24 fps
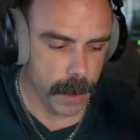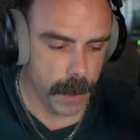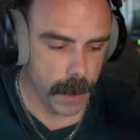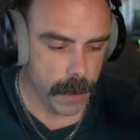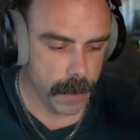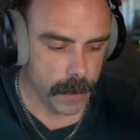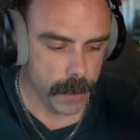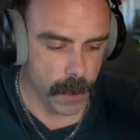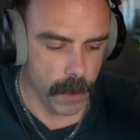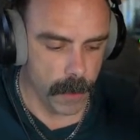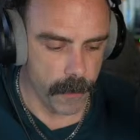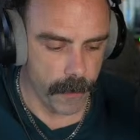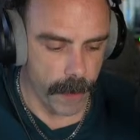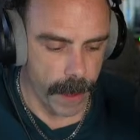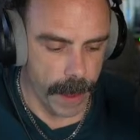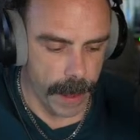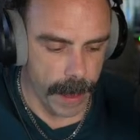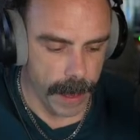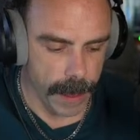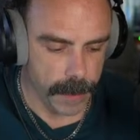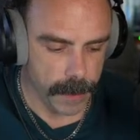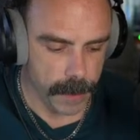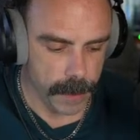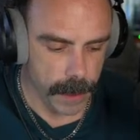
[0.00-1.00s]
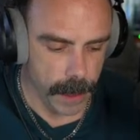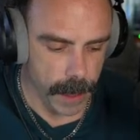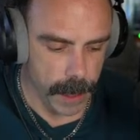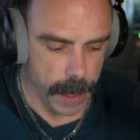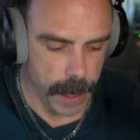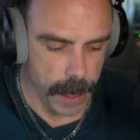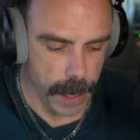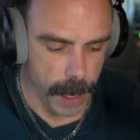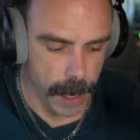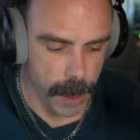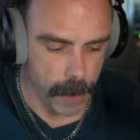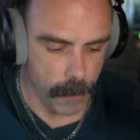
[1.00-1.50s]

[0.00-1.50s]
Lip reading: So if I say a